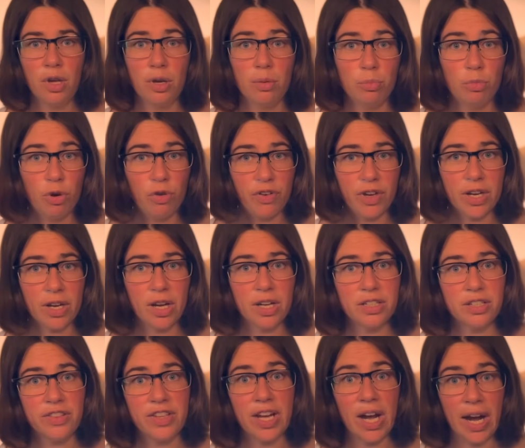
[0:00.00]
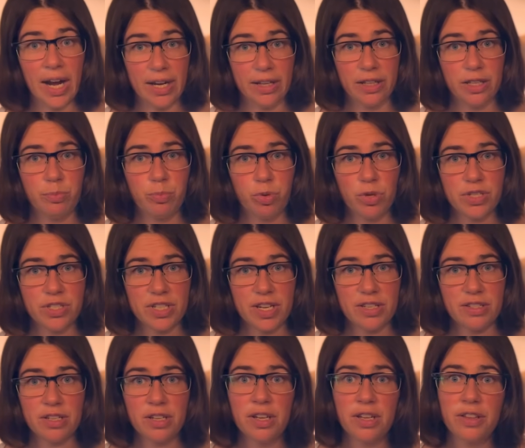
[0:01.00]
Moving on to the Island
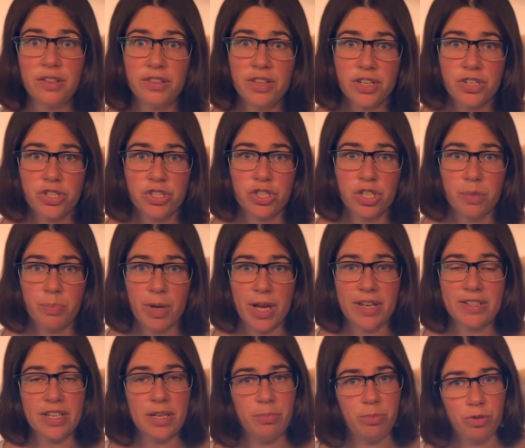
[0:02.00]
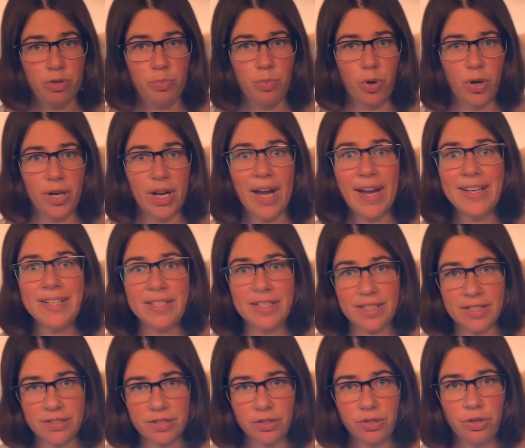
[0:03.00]
Princess, this ship has a blueprint
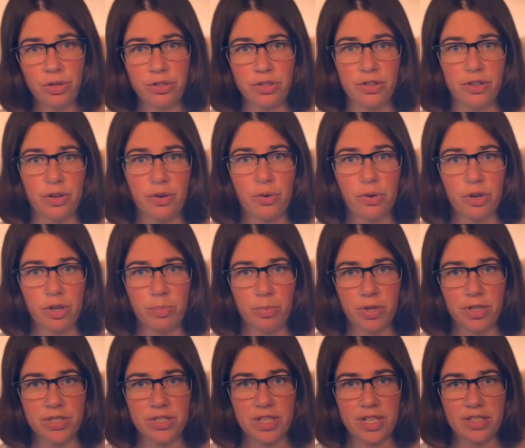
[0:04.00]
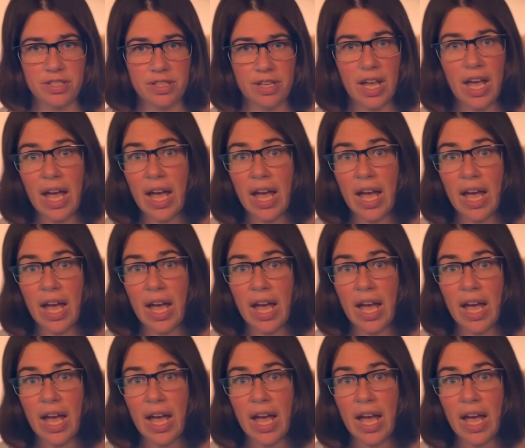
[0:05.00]
identical to the Coral Princess.